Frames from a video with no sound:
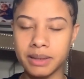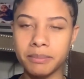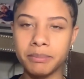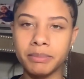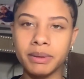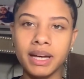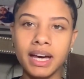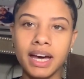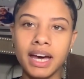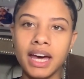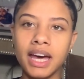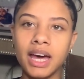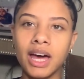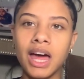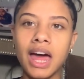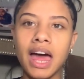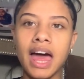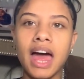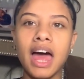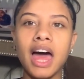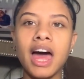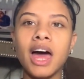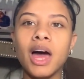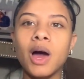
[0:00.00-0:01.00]
But
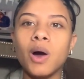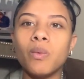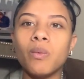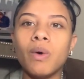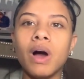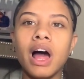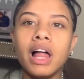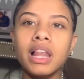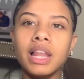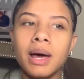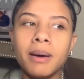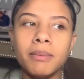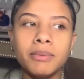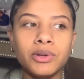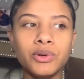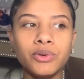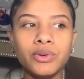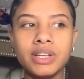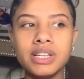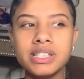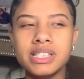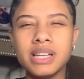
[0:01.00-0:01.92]
while I'm doing this,